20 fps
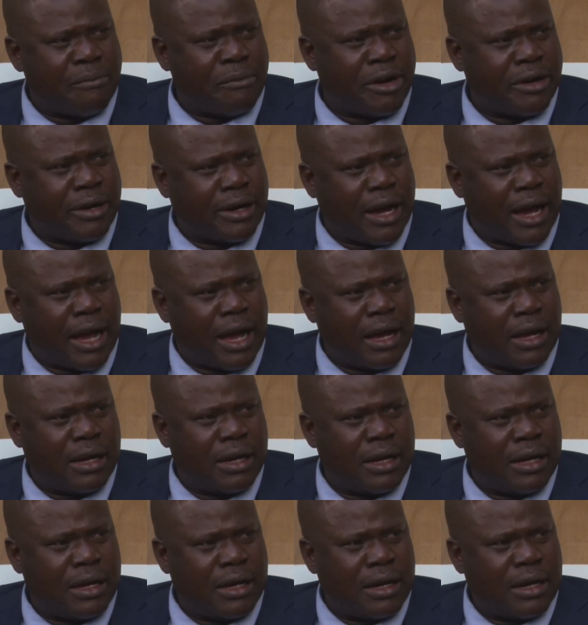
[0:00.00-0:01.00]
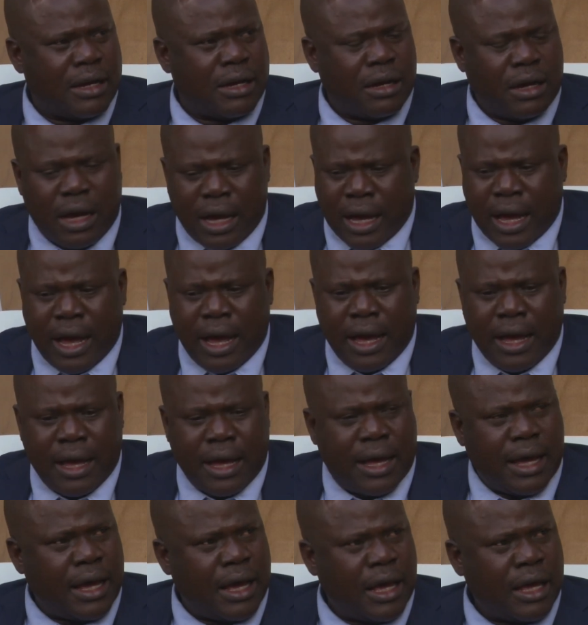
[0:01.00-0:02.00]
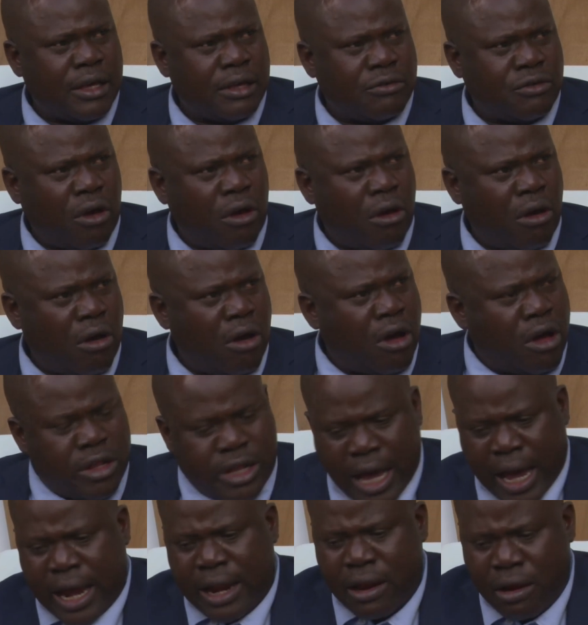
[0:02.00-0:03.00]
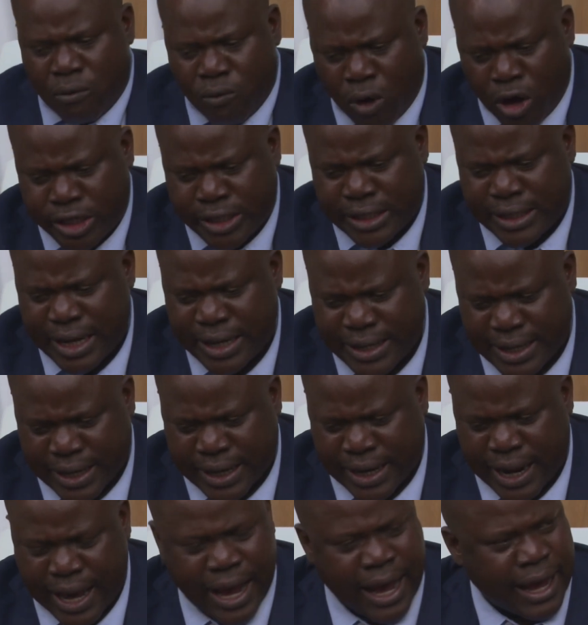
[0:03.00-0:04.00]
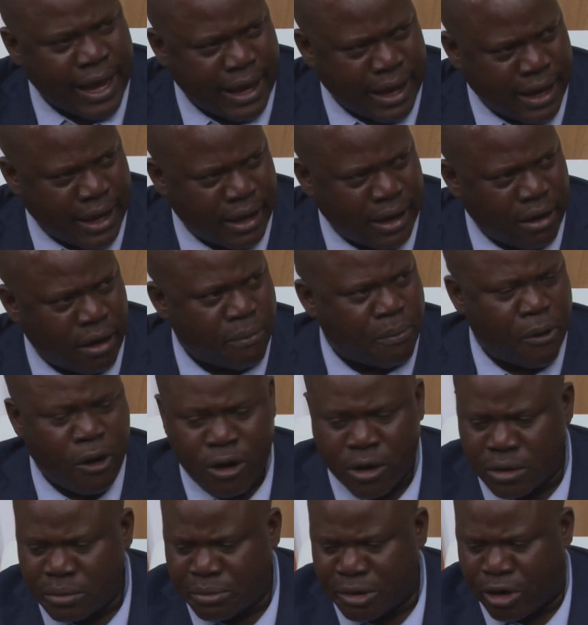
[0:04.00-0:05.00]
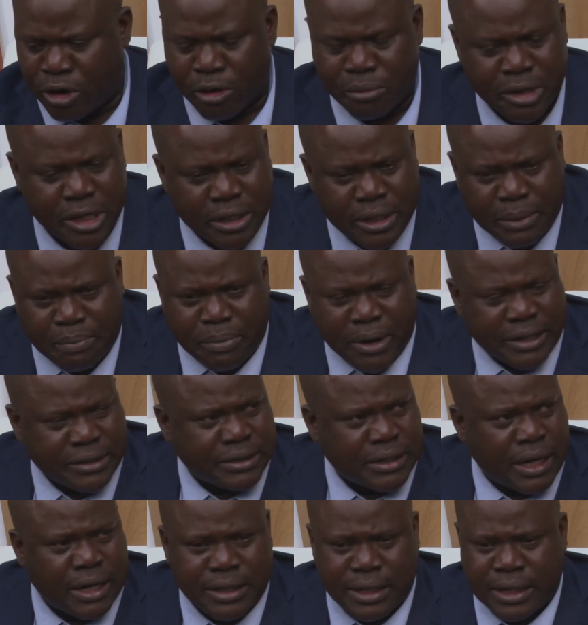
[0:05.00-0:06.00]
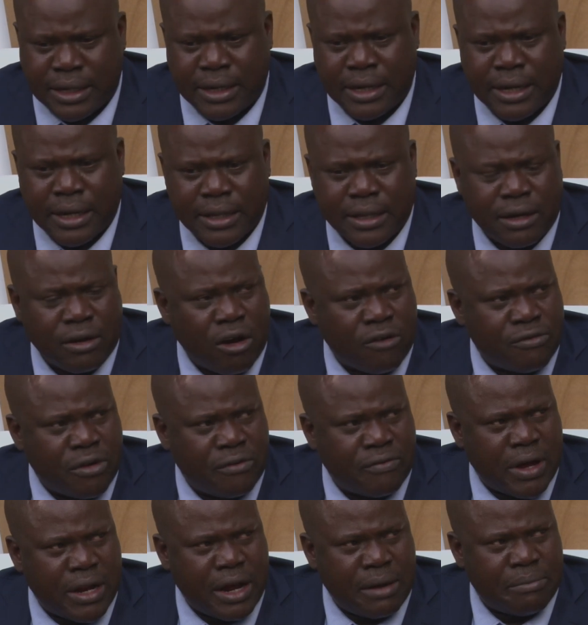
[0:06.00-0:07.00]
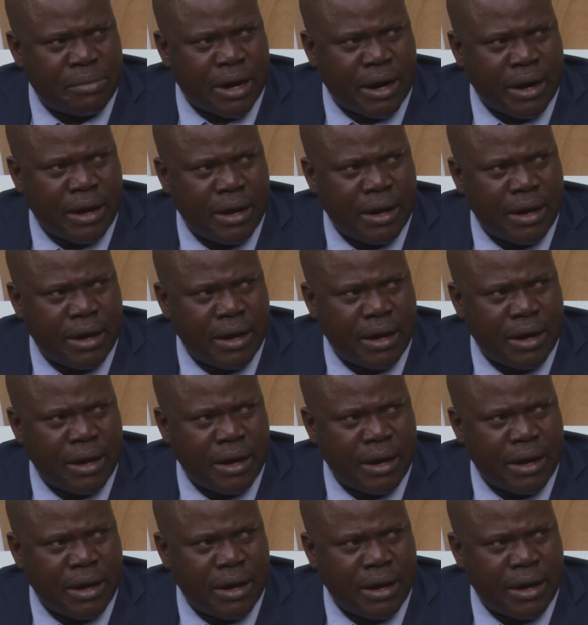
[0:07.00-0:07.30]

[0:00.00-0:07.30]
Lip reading: He was an insurance broker, maybe earning. So then, what did he declare upon becoming the governor of Anambra?